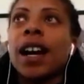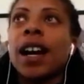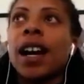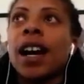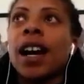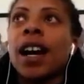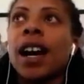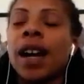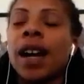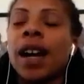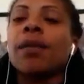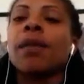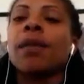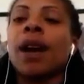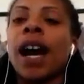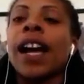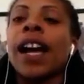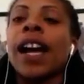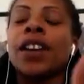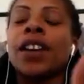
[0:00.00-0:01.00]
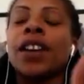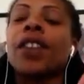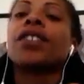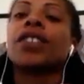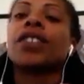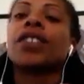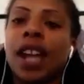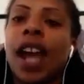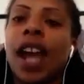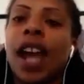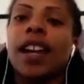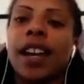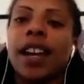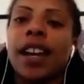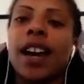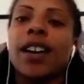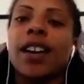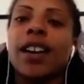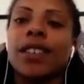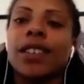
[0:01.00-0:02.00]
I understand
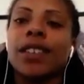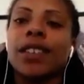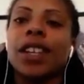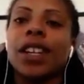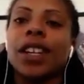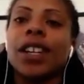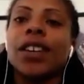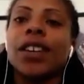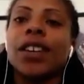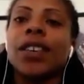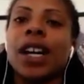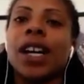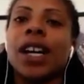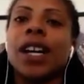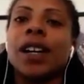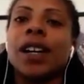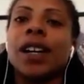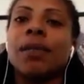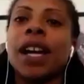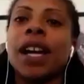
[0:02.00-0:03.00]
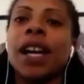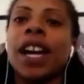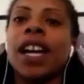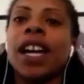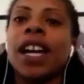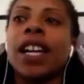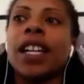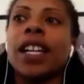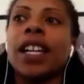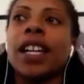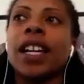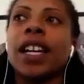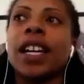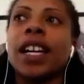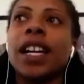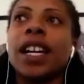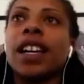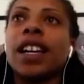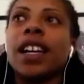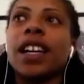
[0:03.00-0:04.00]
now, and
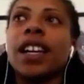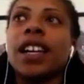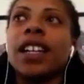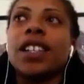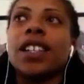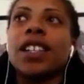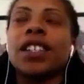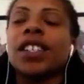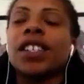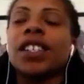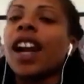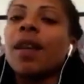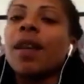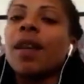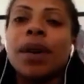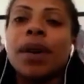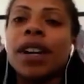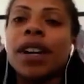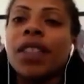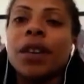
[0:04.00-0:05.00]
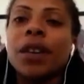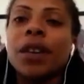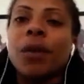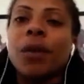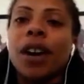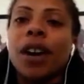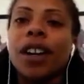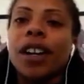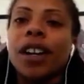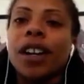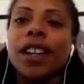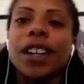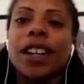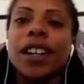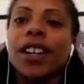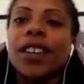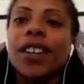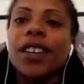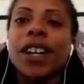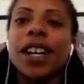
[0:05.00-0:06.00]
you just got to put in the work, you
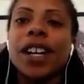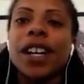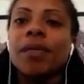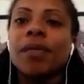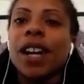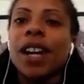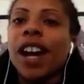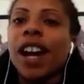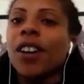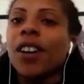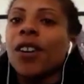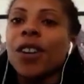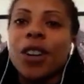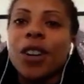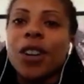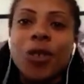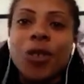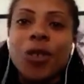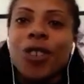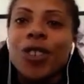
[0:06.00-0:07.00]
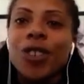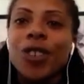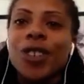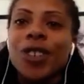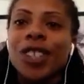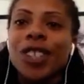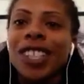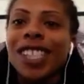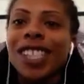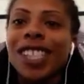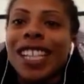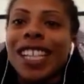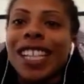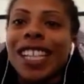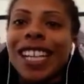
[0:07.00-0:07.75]
got to know your rules.